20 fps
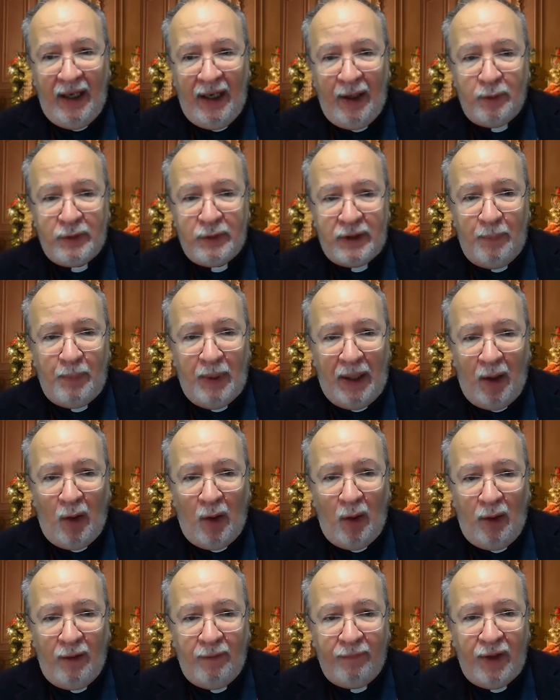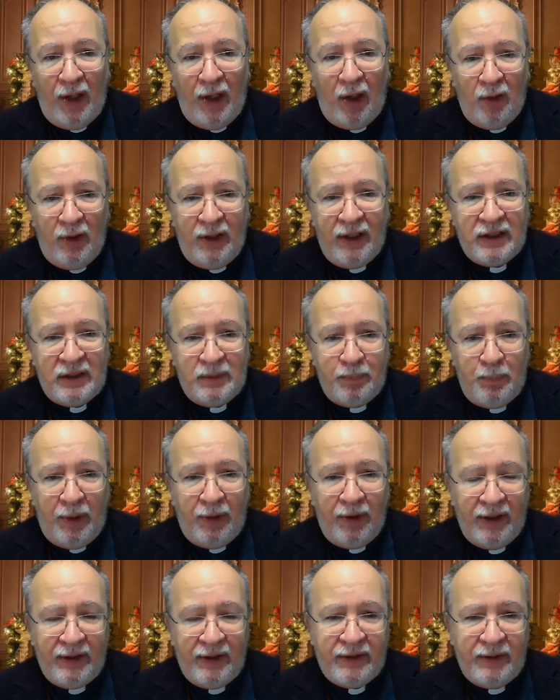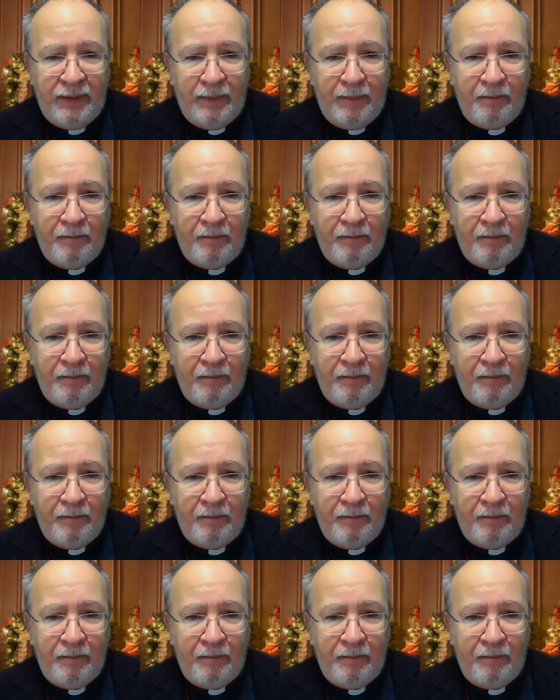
It was the power of the Holy Spirit.